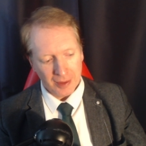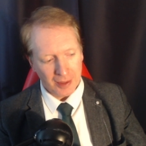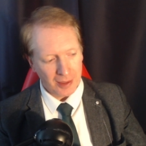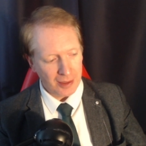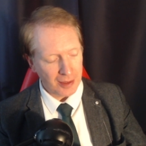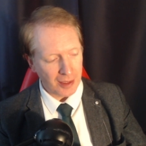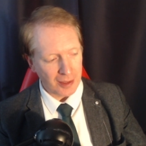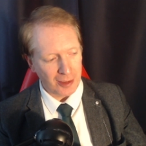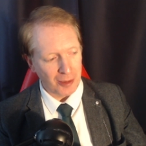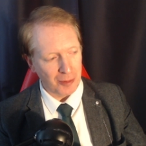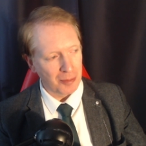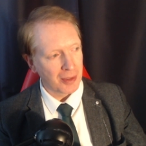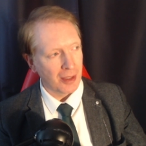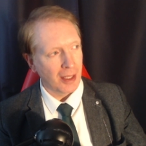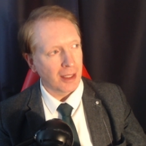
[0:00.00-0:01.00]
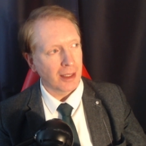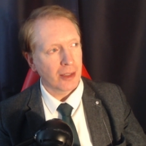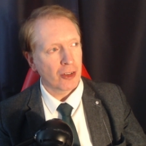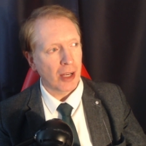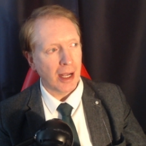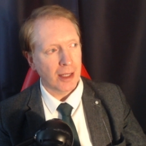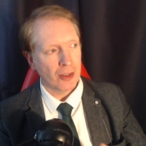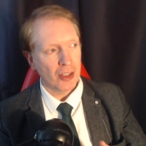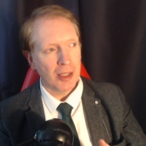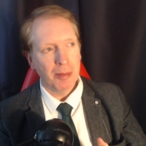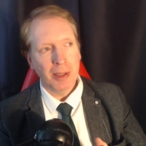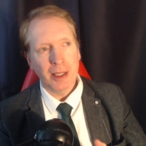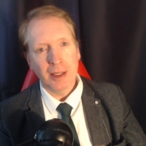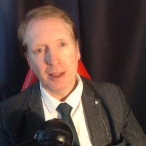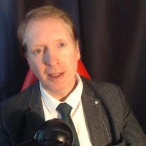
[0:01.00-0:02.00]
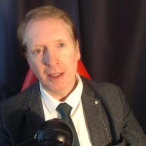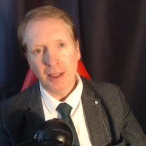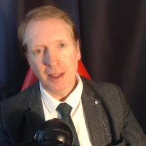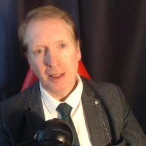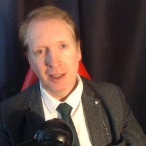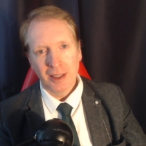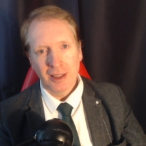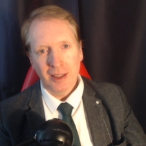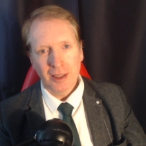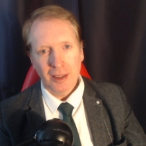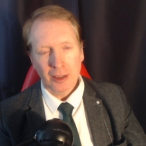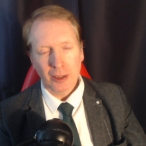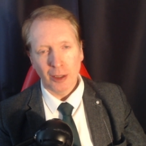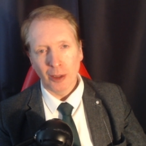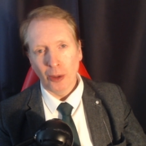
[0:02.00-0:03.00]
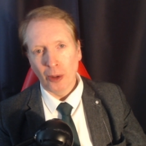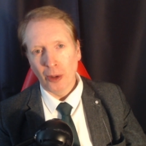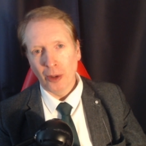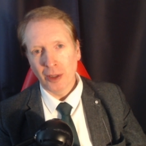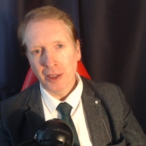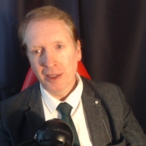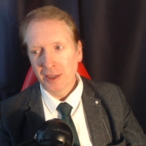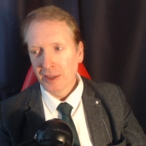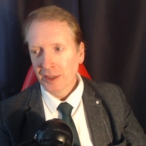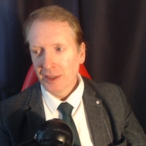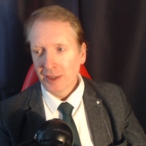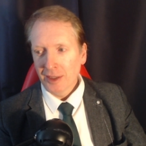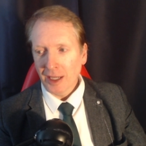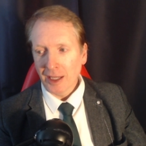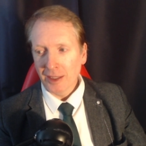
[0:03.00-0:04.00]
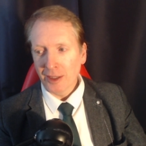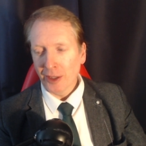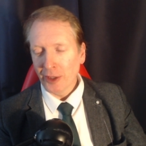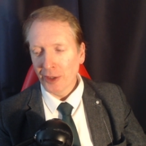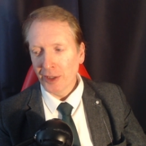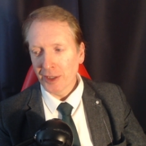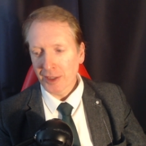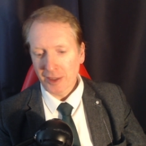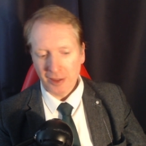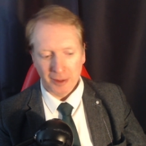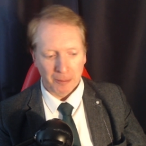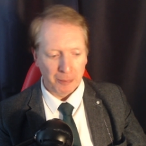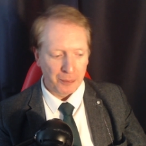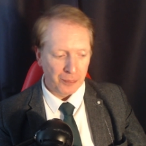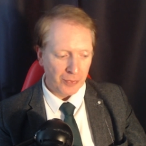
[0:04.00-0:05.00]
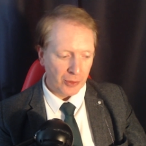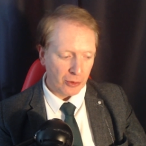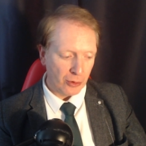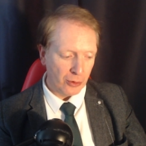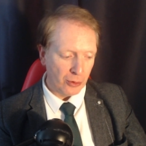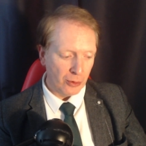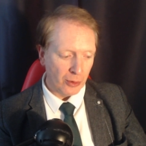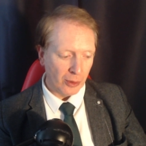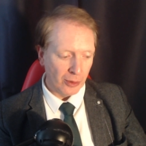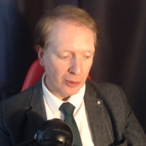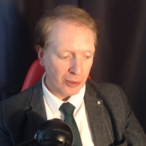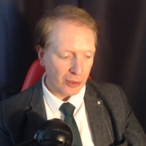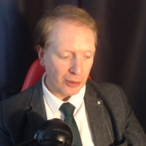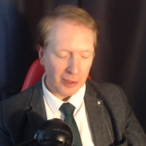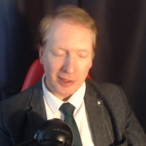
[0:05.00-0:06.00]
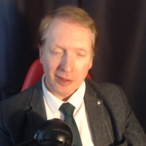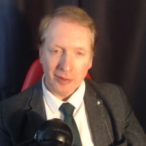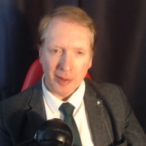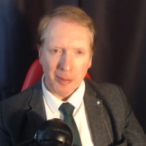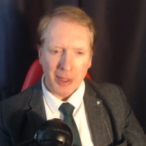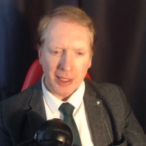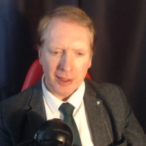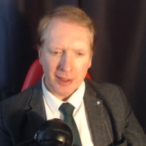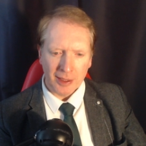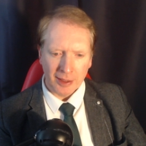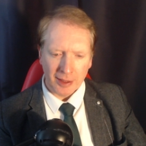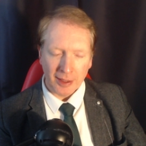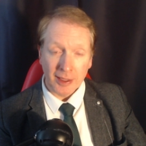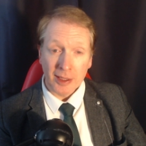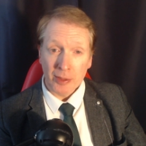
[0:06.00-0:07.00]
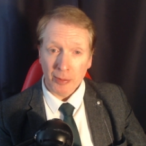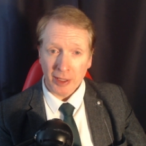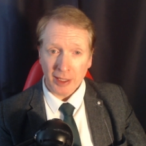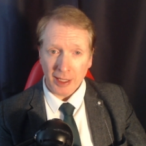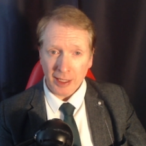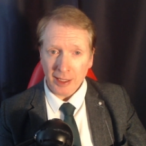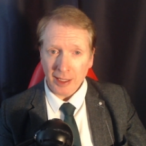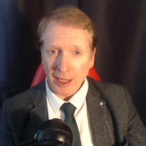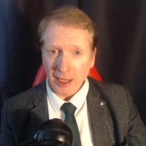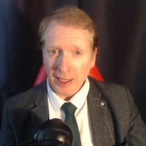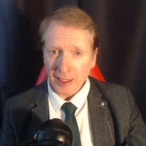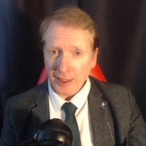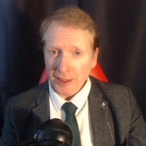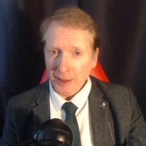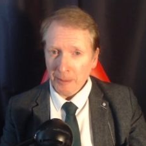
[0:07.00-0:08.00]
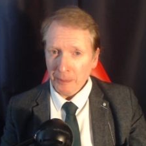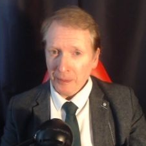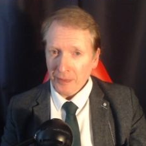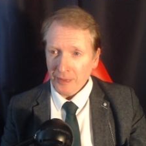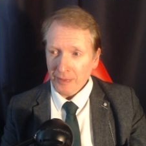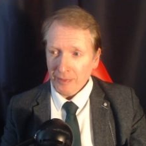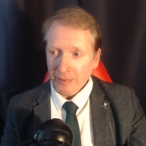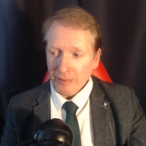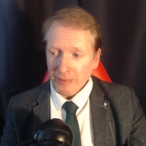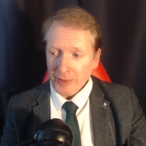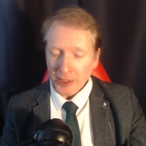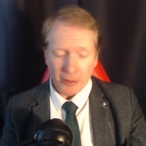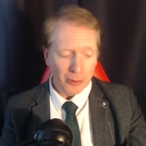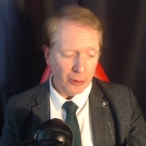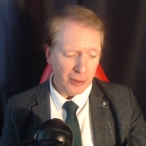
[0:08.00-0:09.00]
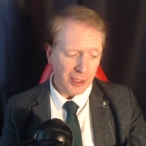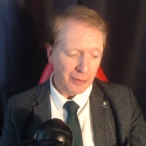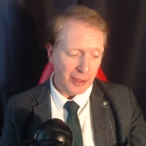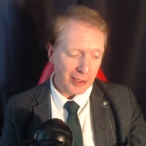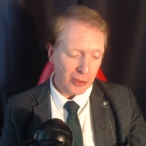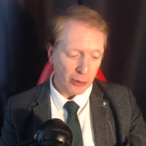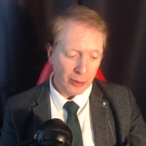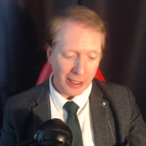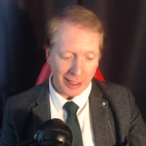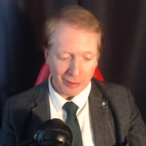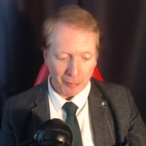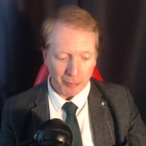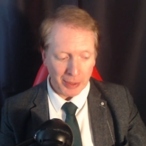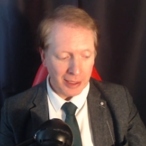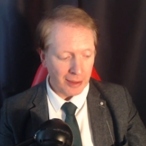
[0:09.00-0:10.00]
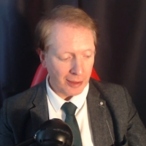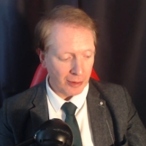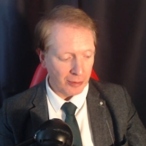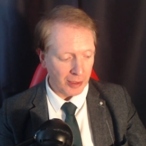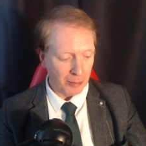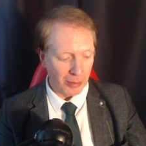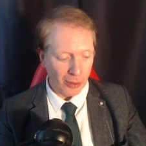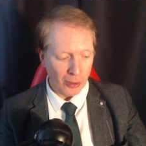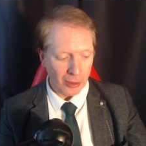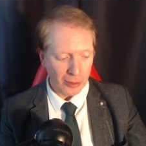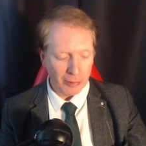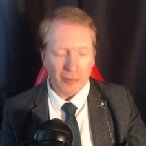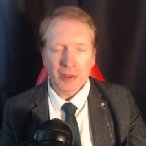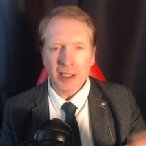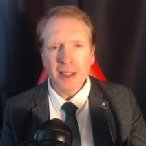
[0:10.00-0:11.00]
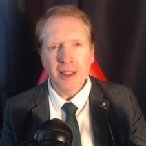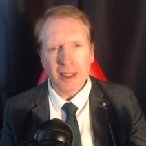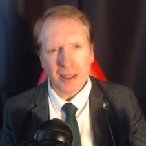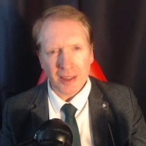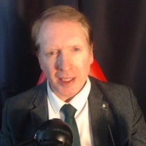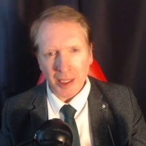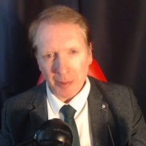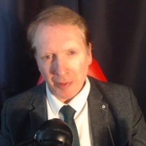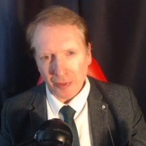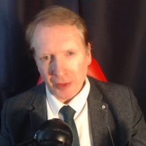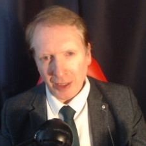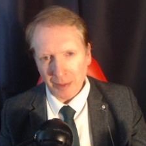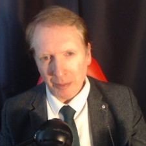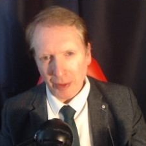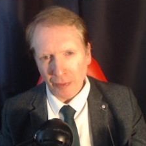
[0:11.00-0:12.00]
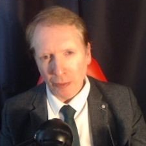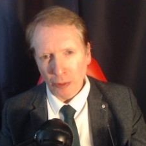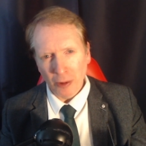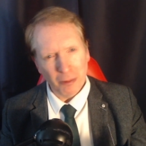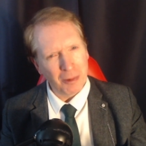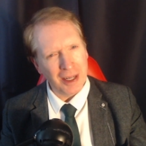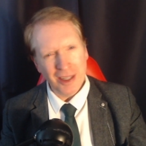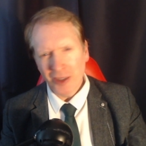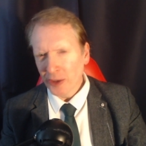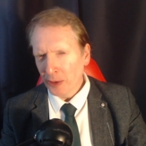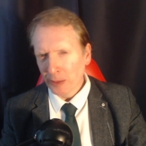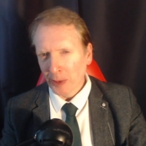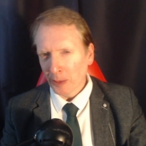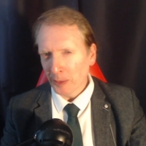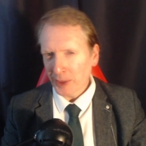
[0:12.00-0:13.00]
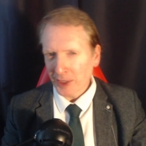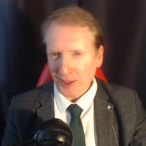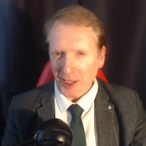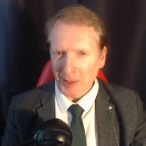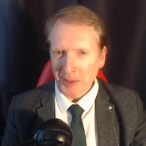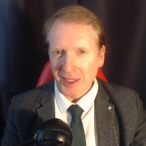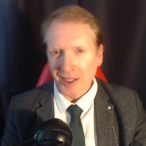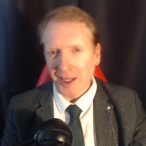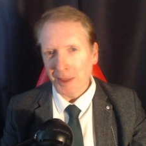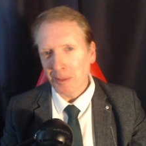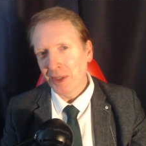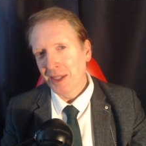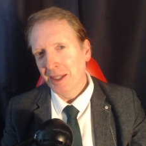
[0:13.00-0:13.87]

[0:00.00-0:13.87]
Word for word: systems like ChatGPT, Claude, and others to do all sorts of amazing things with AI. Now, those of us who have been around the block, we've seen this type of thing before. We knew what was coming up.